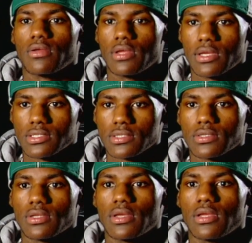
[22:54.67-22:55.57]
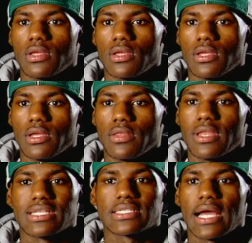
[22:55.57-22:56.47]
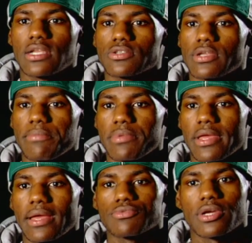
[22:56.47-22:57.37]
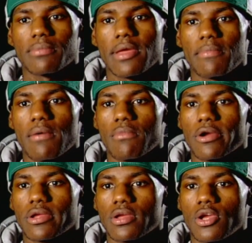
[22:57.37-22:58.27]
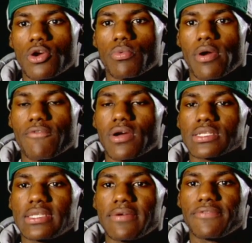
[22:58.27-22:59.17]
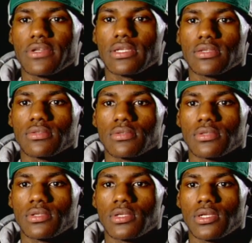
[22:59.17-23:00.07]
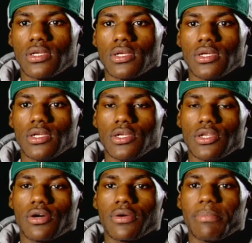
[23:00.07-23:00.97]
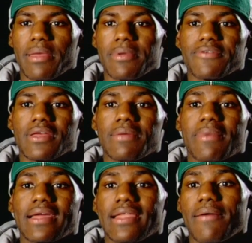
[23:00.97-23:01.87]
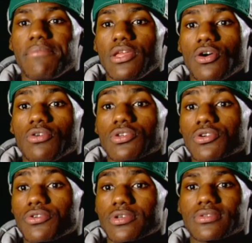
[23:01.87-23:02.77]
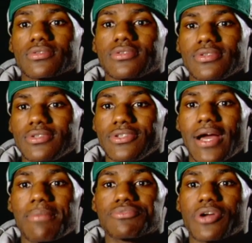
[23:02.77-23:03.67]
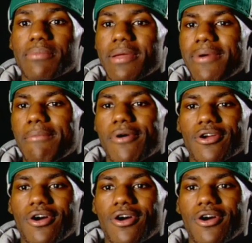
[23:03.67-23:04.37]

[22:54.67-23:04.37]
Yes. Either that's college or NBA. I'm trying to make my mark wherever I step foot in. You know, maybe it might not be on the court. You know, I'm trying to make my mark